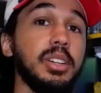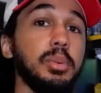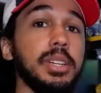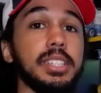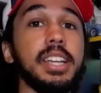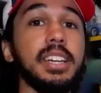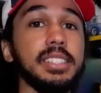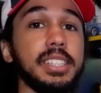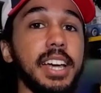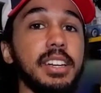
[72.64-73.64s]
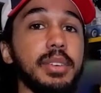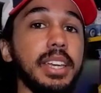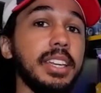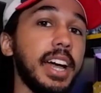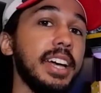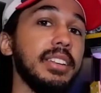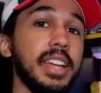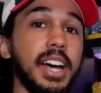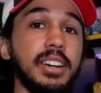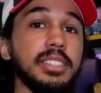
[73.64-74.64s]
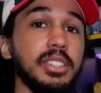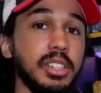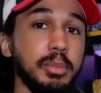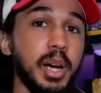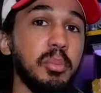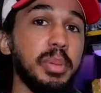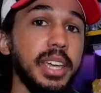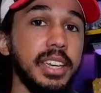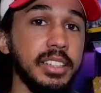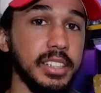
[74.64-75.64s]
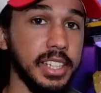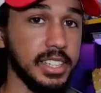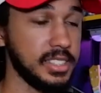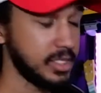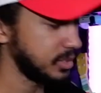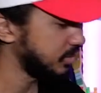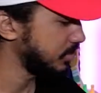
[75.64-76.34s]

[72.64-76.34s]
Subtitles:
you could watch that as a kind of a guide on how to go about painting the desk.